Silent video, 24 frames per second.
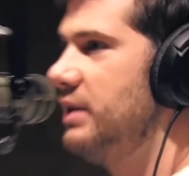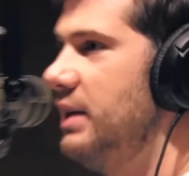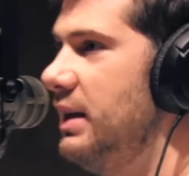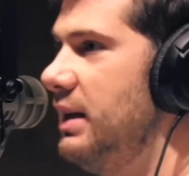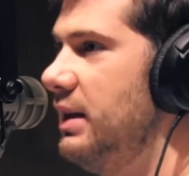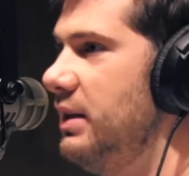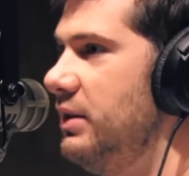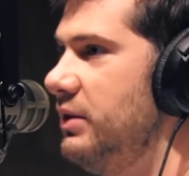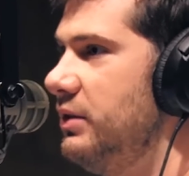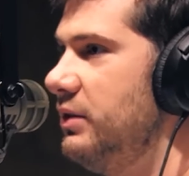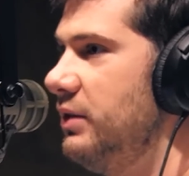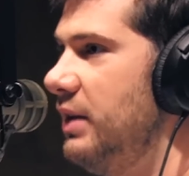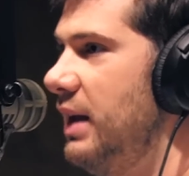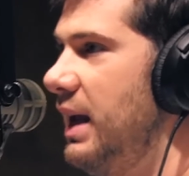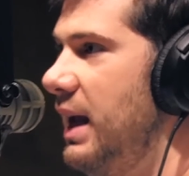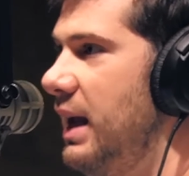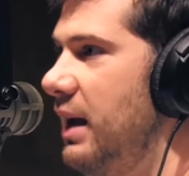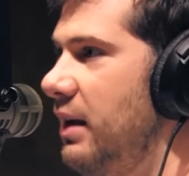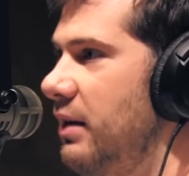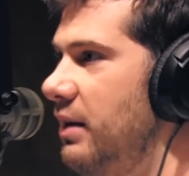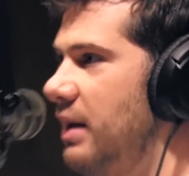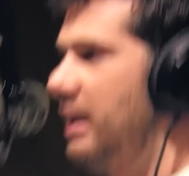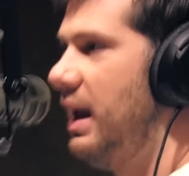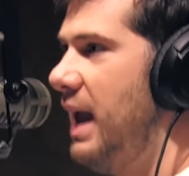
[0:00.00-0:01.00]
as
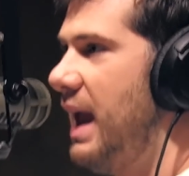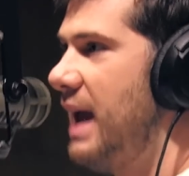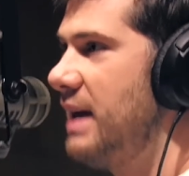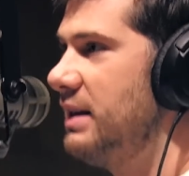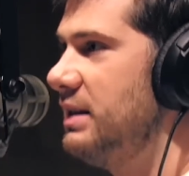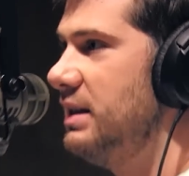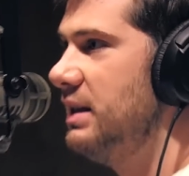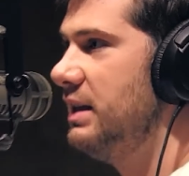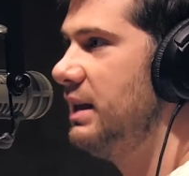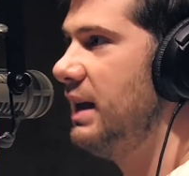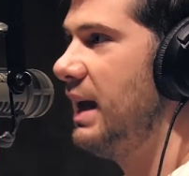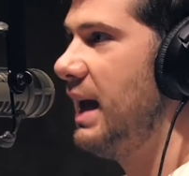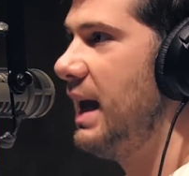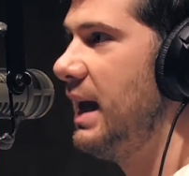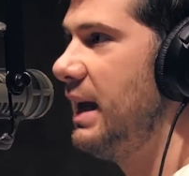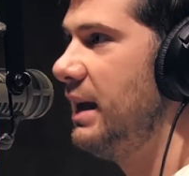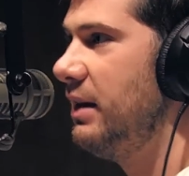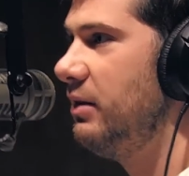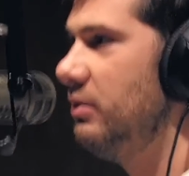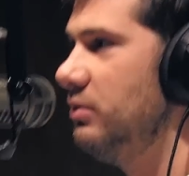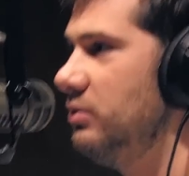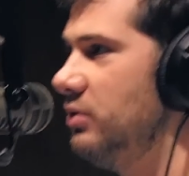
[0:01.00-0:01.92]
anti-gay